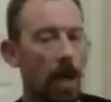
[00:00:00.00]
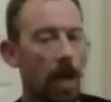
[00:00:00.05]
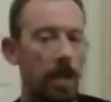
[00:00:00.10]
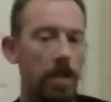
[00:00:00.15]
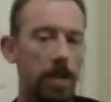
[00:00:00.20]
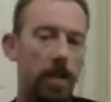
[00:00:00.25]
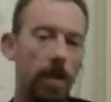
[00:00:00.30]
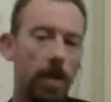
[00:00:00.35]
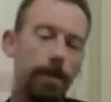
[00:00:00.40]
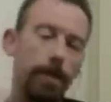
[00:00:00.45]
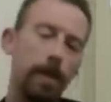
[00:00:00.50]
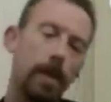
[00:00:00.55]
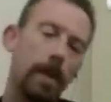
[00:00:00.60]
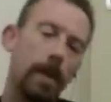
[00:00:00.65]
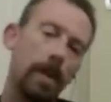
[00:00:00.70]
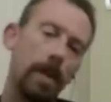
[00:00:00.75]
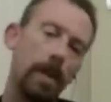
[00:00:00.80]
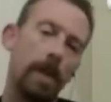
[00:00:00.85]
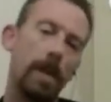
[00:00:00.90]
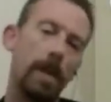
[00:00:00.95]
Do you
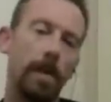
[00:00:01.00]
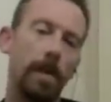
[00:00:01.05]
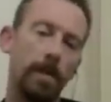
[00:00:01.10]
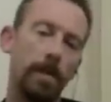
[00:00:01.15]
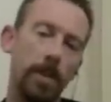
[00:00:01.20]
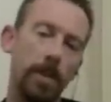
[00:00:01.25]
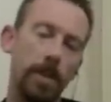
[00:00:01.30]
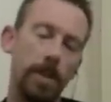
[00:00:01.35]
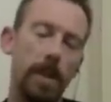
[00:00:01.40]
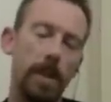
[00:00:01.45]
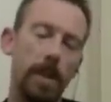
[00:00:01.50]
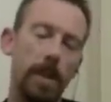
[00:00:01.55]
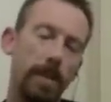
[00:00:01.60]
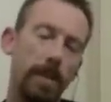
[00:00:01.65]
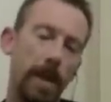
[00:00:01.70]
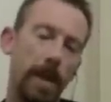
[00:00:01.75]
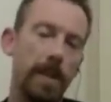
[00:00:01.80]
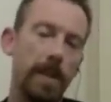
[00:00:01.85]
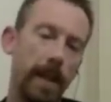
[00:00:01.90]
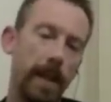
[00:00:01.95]
feel, just to come
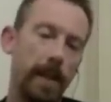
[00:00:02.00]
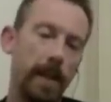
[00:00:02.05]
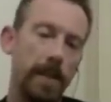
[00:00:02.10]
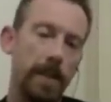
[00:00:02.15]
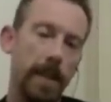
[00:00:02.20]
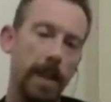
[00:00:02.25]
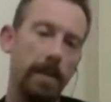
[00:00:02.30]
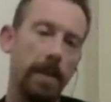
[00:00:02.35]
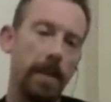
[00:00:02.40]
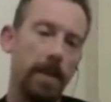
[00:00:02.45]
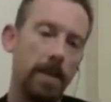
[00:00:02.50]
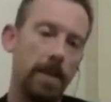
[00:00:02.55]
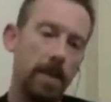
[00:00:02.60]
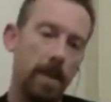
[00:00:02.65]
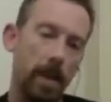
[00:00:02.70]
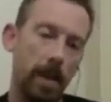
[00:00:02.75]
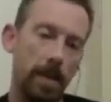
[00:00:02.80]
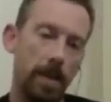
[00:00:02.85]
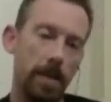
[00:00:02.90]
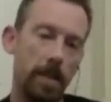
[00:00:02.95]
back to the academic
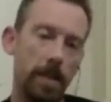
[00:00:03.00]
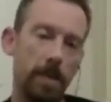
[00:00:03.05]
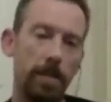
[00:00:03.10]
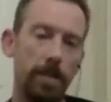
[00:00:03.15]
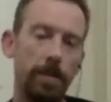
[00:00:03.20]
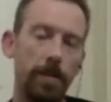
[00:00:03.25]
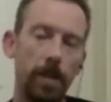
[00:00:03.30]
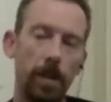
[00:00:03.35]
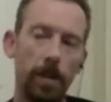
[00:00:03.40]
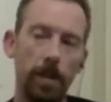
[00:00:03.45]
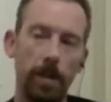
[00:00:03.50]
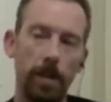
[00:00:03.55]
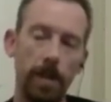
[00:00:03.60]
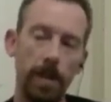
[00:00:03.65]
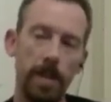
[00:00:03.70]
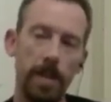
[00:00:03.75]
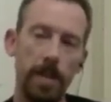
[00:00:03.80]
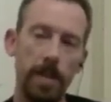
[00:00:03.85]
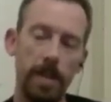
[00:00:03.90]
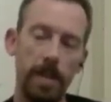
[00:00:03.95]
side, do you feel that
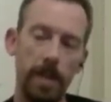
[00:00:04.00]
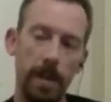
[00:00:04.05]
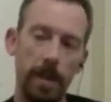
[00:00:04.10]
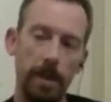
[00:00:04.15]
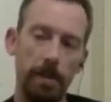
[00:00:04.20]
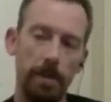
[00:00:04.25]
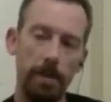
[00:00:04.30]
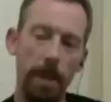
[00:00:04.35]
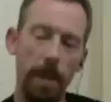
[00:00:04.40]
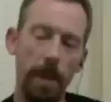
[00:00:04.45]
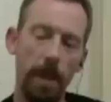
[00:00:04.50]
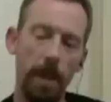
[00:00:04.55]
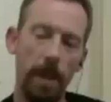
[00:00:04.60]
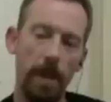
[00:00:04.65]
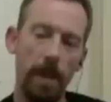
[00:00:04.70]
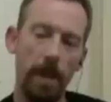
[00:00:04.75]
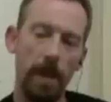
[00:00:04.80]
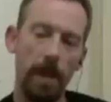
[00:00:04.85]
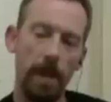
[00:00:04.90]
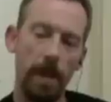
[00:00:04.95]
this is
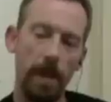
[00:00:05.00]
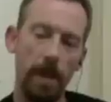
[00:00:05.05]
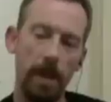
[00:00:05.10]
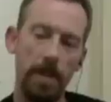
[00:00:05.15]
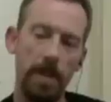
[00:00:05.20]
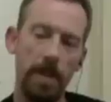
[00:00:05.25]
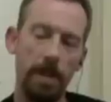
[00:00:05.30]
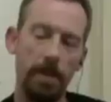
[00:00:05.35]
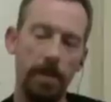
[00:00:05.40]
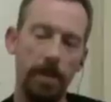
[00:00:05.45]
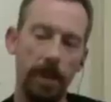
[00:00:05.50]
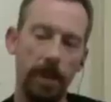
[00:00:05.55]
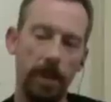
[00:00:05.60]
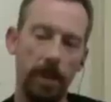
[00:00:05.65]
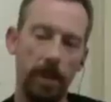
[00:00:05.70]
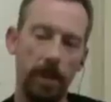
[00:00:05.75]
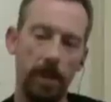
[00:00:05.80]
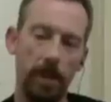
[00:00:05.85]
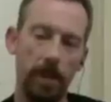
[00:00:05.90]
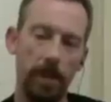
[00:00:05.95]

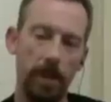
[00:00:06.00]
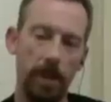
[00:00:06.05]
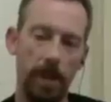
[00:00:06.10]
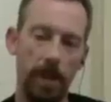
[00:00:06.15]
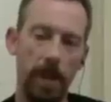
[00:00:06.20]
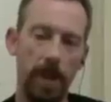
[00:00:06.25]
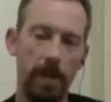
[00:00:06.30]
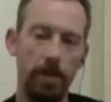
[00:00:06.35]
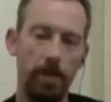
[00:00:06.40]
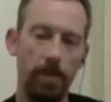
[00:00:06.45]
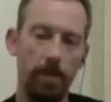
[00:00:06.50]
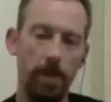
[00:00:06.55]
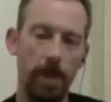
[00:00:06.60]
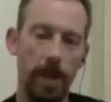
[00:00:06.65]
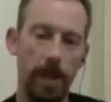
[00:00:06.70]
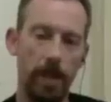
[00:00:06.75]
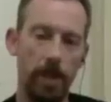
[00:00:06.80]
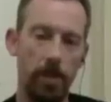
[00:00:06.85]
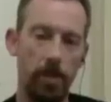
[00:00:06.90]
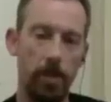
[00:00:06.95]
something that HEMA
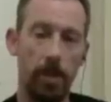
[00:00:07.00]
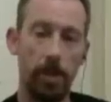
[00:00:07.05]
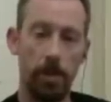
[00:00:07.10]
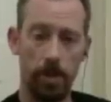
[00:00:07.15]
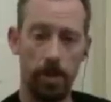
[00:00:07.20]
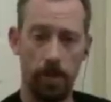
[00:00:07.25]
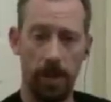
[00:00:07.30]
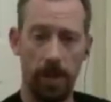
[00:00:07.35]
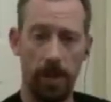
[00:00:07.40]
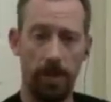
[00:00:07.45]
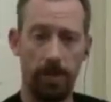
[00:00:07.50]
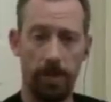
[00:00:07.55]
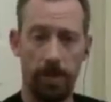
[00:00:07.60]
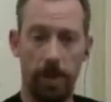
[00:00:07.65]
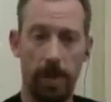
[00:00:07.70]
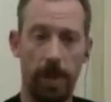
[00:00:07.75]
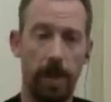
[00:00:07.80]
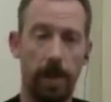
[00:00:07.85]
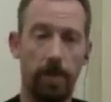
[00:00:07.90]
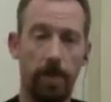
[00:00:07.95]
really struggles with
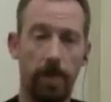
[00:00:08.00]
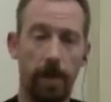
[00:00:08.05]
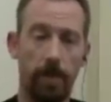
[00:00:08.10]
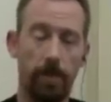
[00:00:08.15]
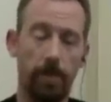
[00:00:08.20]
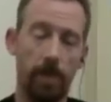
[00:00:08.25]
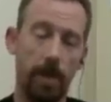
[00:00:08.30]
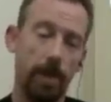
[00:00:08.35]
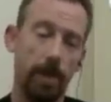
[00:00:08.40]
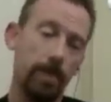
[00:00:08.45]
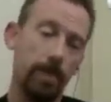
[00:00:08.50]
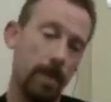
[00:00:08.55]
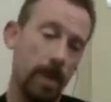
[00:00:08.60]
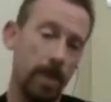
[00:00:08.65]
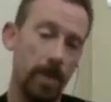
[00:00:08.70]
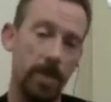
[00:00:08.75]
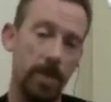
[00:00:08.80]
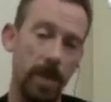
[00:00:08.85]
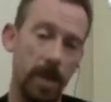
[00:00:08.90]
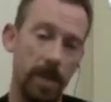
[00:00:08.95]

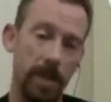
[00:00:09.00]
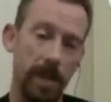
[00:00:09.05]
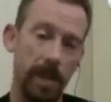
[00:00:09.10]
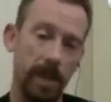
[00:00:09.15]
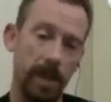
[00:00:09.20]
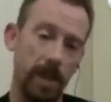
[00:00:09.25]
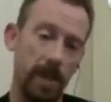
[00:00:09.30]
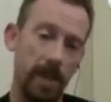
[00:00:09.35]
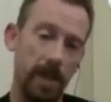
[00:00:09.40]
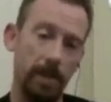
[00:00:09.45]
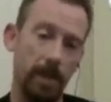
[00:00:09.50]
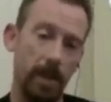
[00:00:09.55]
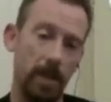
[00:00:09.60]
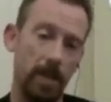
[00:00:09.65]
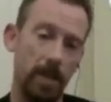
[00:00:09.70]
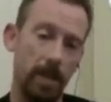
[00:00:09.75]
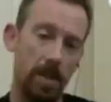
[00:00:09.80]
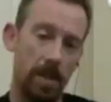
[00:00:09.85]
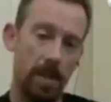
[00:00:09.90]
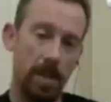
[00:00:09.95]
certain
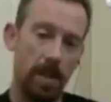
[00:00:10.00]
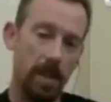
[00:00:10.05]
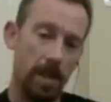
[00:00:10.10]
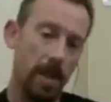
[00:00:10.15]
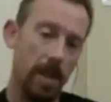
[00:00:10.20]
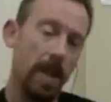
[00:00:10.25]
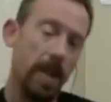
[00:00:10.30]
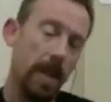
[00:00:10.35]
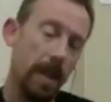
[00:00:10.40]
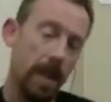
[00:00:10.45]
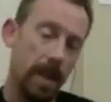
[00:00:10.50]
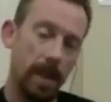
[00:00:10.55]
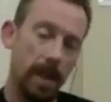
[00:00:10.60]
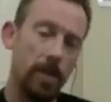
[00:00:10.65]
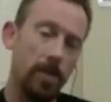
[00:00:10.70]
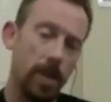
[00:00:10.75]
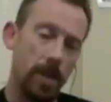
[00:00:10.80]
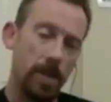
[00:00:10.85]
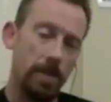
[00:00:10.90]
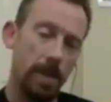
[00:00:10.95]
academics? Because it
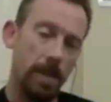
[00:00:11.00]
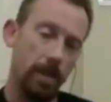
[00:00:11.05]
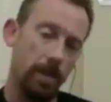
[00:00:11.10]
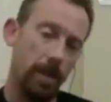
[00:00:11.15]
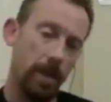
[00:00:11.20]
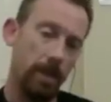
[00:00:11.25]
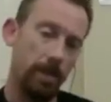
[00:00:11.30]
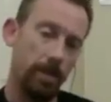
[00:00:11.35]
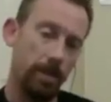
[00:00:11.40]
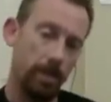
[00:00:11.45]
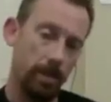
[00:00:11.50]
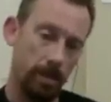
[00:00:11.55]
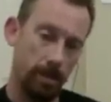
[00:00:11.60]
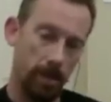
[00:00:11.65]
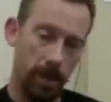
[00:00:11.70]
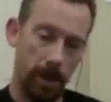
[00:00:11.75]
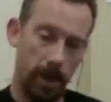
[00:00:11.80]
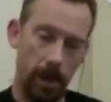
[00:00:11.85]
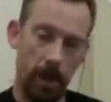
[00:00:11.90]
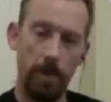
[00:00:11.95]
interests me, when
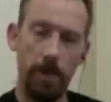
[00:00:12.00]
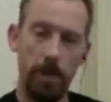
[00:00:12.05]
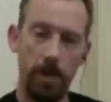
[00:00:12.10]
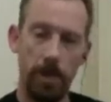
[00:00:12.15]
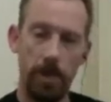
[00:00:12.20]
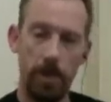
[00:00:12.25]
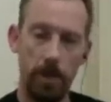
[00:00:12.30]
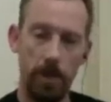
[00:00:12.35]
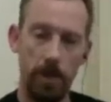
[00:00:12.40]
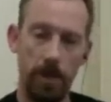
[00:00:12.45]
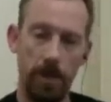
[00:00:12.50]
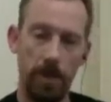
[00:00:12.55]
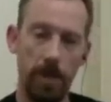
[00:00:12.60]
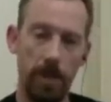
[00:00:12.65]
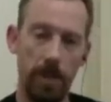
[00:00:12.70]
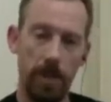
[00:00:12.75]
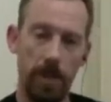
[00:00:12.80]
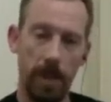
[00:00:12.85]
I was a student